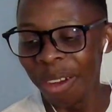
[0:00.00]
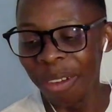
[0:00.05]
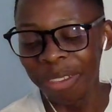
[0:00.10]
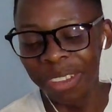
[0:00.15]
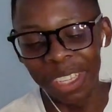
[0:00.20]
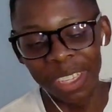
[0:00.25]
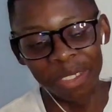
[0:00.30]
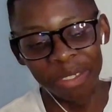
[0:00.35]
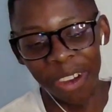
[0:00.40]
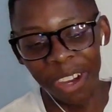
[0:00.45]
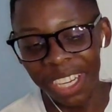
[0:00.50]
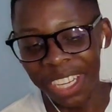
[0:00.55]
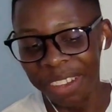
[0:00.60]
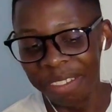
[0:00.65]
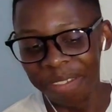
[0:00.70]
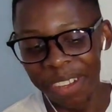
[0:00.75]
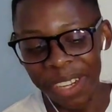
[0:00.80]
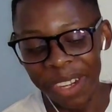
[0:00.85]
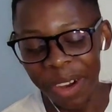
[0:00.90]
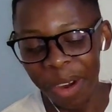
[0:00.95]
off this
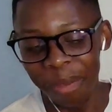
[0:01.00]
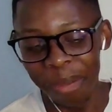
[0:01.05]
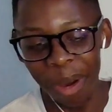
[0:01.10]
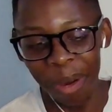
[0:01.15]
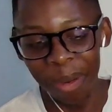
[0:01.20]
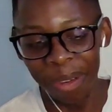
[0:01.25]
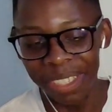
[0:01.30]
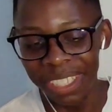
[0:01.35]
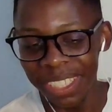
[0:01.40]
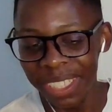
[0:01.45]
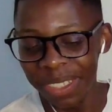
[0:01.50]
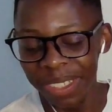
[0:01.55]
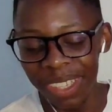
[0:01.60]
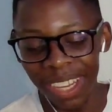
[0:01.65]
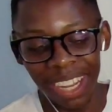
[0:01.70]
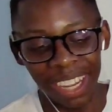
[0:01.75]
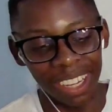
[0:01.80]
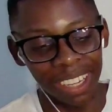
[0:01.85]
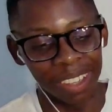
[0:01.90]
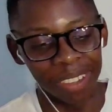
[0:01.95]
fucking video, bro. It's...
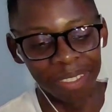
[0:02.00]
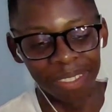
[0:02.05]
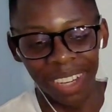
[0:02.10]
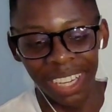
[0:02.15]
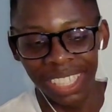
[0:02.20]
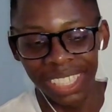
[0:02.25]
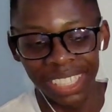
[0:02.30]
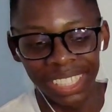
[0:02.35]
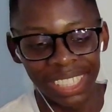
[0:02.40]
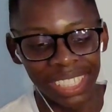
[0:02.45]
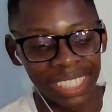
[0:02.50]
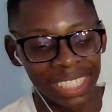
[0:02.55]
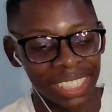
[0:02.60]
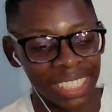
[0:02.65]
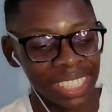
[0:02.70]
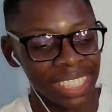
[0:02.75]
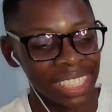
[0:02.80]
Oh my goodness.